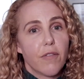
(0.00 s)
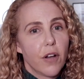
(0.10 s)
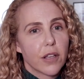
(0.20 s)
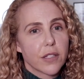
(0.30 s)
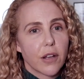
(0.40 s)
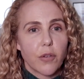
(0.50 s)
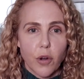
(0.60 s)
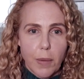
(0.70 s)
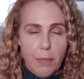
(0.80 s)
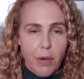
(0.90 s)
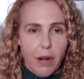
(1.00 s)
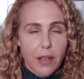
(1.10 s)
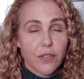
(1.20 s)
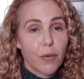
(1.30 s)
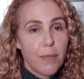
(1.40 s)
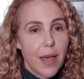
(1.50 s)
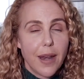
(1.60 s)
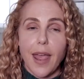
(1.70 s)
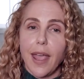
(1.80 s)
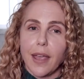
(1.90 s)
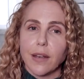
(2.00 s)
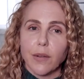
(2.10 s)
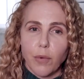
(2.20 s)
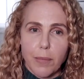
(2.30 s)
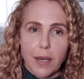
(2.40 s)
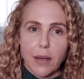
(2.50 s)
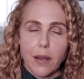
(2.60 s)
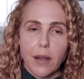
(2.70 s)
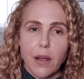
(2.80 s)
focused on grooming products for men and women.